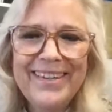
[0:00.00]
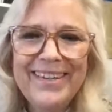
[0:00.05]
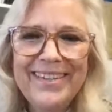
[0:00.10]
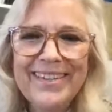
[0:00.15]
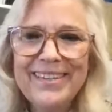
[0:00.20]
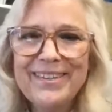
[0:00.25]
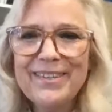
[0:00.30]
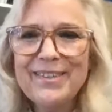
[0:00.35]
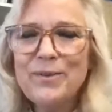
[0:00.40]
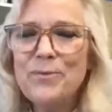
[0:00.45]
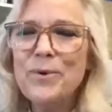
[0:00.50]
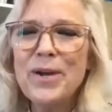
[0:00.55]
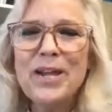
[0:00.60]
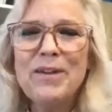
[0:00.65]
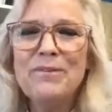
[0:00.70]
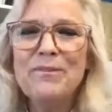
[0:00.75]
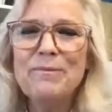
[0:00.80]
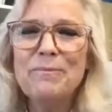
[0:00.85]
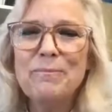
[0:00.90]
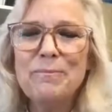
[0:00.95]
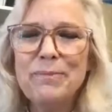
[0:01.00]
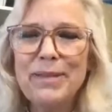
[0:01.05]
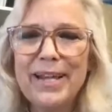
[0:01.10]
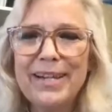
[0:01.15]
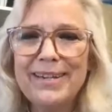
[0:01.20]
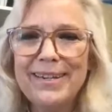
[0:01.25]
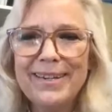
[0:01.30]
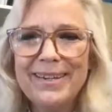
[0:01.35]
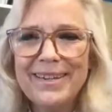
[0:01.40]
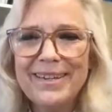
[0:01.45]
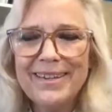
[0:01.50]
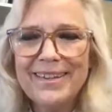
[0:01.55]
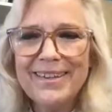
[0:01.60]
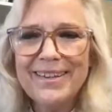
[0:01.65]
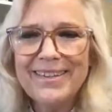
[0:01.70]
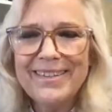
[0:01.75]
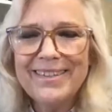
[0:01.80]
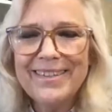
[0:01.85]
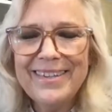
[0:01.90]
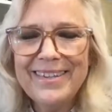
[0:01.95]
And this is a way of planting
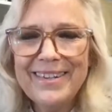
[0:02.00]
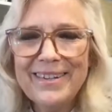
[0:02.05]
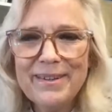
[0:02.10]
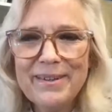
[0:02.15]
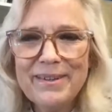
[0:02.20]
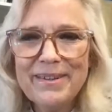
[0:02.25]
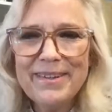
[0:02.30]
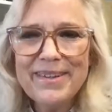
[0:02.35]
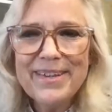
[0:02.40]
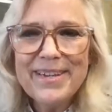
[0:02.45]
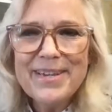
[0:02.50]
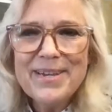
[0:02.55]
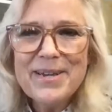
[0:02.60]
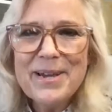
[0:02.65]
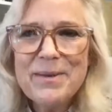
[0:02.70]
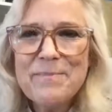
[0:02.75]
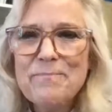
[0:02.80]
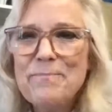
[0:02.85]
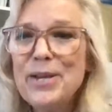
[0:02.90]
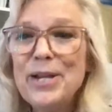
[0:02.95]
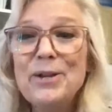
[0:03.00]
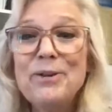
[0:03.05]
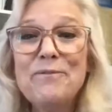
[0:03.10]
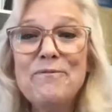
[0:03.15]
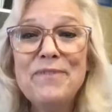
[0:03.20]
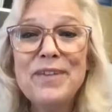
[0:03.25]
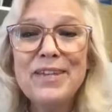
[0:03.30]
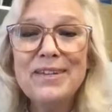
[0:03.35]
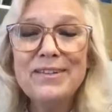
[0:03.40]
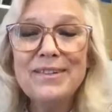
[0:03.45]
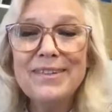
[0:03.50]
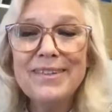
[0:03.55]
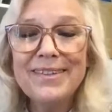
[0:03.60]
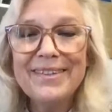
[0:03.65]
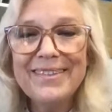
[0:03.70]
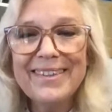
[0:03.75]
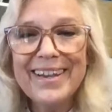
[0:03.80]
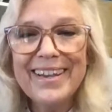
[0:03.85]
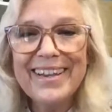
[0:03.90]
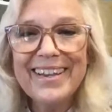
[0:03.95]
a seed in a bigger field,
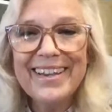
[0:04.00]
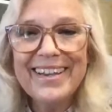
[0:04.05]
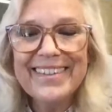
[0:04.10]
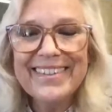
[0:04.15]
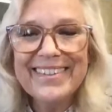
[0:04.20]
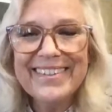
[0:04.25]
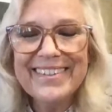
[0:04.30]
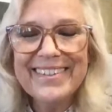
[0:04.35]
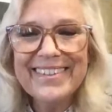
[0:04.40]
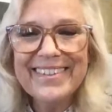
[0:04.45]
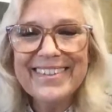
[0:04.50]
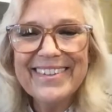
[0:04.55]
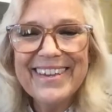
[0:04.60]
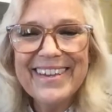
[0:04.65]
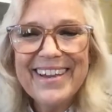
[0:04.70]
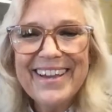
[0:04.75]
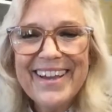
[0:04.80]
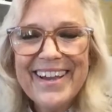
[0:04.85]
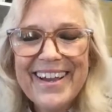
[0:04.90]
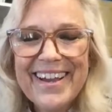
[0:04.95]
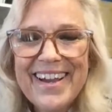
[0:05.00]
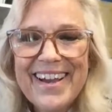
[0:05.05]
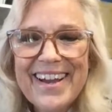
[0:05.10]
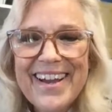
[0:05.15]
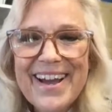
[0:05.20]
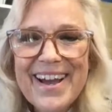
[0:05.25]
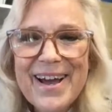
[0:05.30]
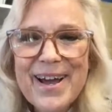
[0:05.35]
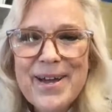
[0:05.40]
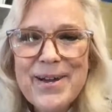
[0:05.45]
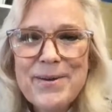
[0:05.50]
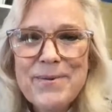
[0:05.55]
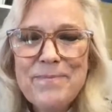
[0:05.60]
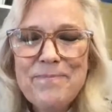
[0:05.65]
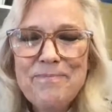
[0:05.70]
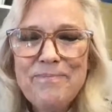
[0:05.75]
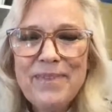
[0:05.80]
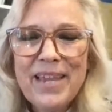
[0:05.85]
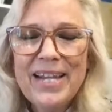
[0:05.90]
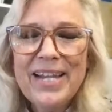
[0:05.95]
I guess.
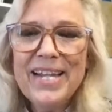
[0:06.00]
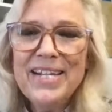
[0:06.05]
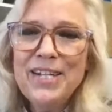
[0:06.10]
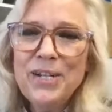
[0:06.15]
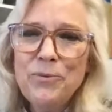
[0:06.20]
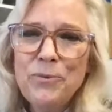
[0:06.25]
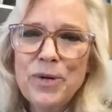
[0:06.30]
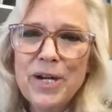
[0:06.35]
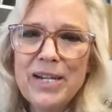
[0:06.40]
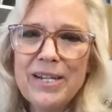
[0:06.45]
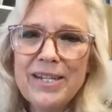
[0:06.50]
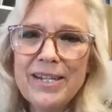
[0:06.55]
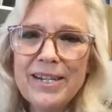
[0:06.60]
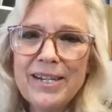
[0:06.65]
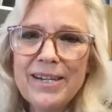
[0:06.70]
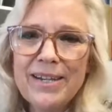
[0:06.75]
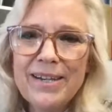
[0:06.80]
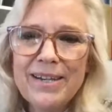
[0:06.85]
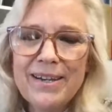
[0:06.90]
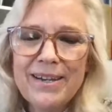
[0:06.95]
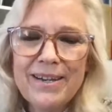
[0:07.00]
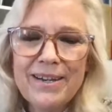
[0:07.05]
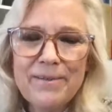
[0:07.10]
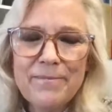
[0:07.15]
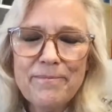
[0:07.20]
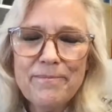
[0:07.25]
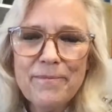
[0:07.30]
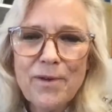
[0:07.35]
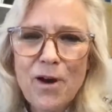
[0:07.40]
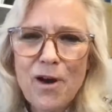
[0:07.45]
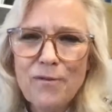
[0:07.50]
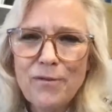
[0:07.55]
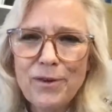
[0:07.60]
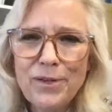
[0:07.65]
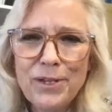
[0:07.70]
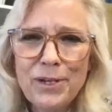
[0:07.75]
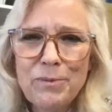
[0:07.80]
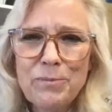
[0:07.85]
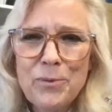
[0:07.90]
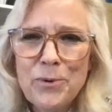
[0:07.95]
And I did want to offer a
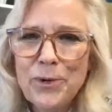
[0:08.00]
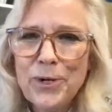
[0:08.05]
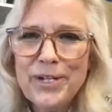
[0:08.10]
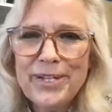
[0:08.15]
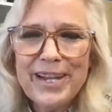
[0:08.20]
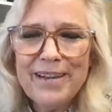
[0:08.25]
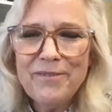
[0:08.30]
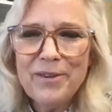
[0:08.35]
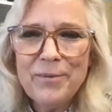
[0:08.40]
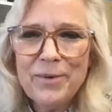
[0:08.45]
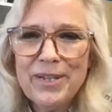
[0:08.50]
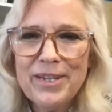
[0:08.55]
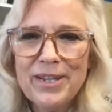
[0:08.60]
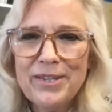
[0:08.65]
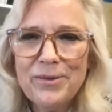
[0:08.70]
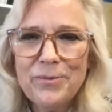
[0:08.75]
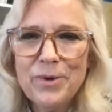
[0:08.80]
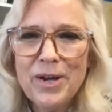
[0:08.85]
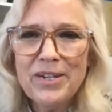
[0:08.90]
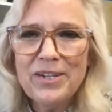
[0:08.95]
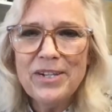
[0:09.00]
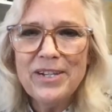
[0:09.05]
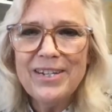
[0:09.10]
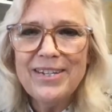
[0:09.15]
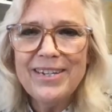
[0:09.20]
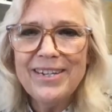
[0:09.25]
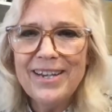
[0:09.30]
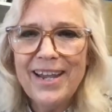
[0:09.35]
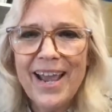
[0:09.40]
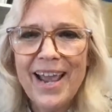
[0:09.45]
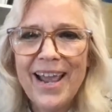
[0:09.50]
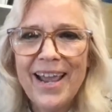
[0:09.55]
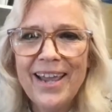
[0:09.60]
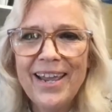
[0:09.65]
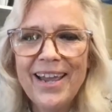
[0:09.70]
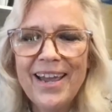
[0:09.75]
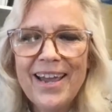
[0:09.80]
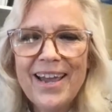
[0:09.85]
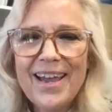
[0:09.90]
little more to everyone that's watching today.